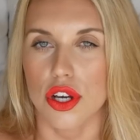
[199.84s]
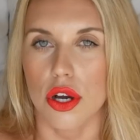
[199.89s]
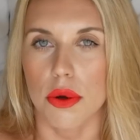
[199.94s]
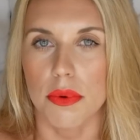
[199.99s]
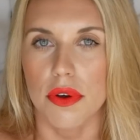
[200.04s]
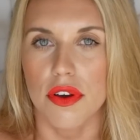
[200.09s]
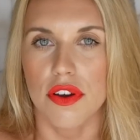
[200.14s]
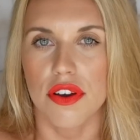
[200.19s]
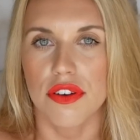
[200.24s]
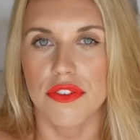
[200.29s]

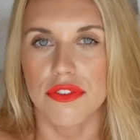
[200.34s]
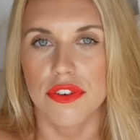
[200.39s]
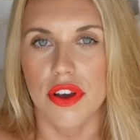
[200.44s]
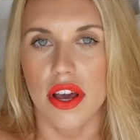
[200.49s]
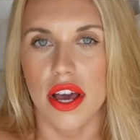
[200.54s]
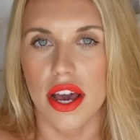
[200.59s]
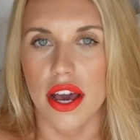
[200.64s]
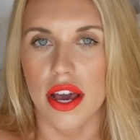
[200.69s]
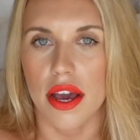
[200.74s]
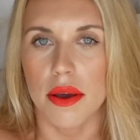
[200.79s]
top of
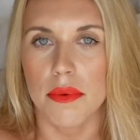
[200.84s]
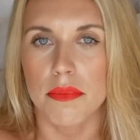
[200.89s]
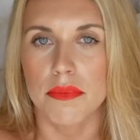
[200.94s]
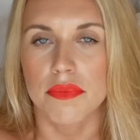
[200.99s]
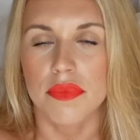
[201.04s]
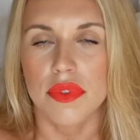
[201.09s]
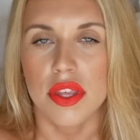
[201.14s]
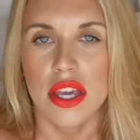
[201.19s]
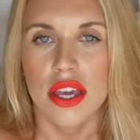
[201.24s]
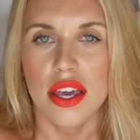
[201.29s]

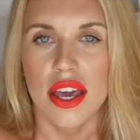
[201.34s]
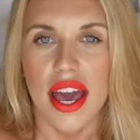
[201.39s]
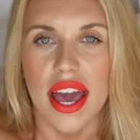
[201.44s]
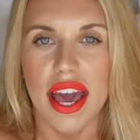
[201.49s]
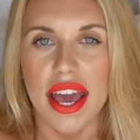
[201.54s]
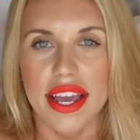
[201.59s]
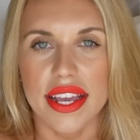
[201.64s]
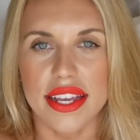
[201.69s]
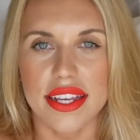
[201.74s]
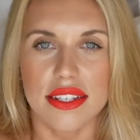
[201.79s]
um,
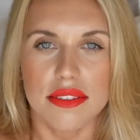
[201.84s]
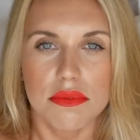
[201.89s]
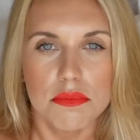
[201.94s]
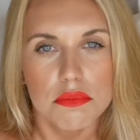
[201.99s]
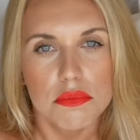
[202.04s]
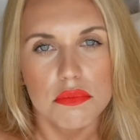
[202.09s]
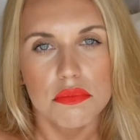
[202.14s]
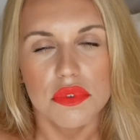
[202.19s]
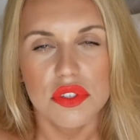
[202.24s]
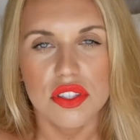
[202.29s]
a
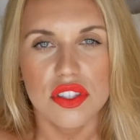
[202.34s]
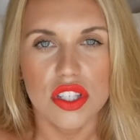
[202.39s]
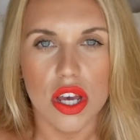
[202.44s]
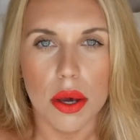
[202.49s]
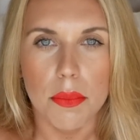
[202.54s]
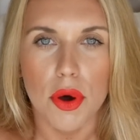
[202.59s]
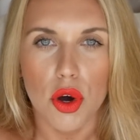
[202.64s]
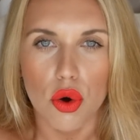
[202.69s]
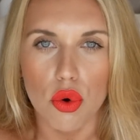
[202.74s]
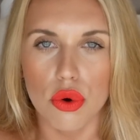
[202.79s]

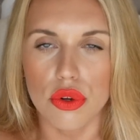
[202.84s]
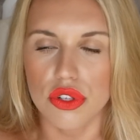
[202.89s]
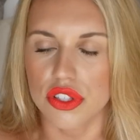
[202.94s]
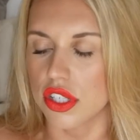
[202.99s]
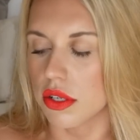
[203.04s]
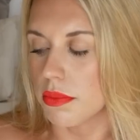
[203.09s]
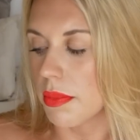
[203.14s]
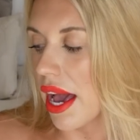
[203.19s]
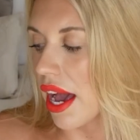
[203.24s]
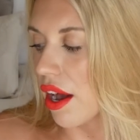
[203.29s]
summer
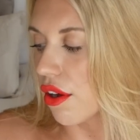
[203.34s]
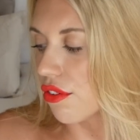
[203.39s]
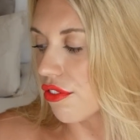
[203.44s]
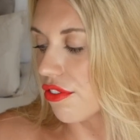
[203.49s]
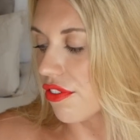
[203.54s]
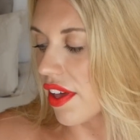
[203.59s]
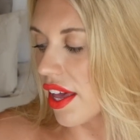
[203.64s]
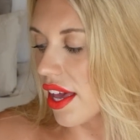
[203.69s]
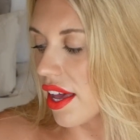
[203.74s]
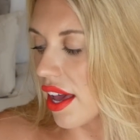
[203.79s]
autumn
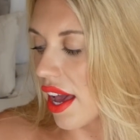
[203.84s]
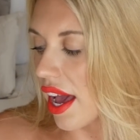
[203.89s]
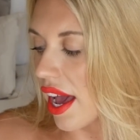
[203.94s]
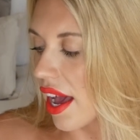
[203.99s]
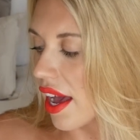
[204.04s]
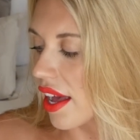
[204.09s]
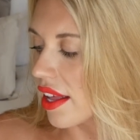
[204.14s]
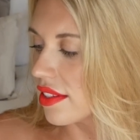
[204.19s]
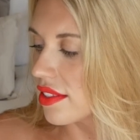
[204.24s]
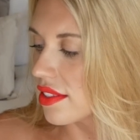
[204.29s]
outfit
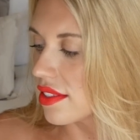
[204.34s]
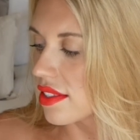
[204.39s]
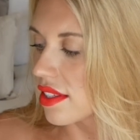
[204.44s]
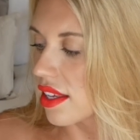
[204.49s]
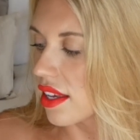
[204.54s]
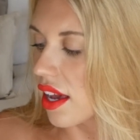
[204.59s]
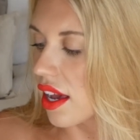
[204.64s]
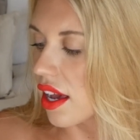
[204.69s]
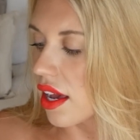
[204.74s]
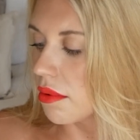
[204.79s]
and
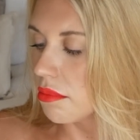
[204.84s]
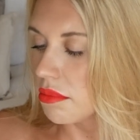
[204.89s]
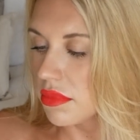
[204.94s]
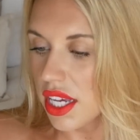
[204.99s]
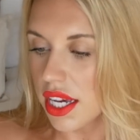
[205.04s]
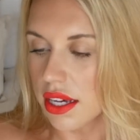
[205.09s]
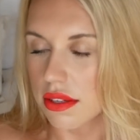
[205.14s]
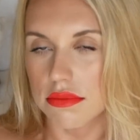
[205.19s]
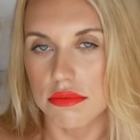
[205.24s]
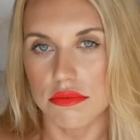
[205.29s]
um,
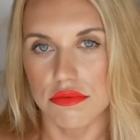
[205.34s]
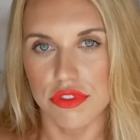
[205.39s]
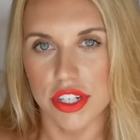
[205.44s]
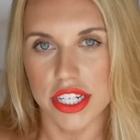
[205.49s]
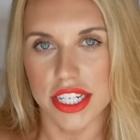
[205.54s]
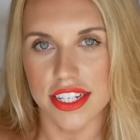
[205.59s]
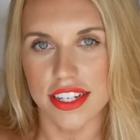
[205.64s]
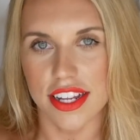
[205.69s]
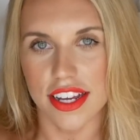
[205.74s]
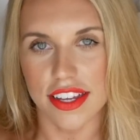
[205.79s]
yeah really